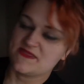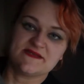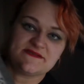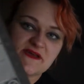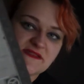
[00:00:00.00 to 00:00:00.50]
then
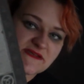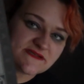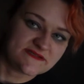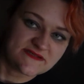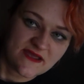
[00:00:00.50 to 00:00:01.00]
there's, like,
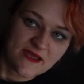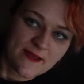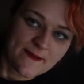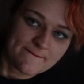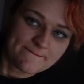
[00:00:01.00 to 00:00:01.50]
this
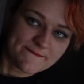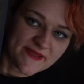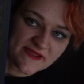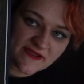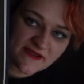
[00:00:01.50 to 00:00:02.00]

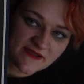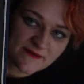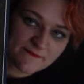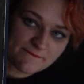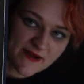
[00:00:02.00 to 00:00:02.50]
big
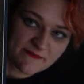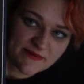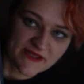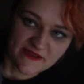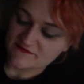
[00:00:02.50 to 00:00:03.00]
map
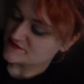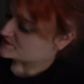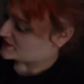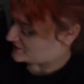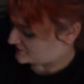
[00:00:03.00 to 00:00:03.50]
here as
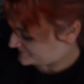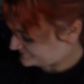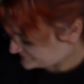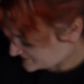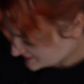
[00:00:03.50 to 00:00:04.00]
well.
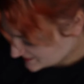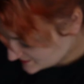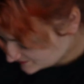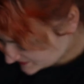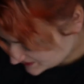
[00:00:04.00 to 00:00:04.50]

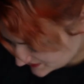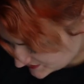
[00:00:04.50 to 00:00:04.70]
But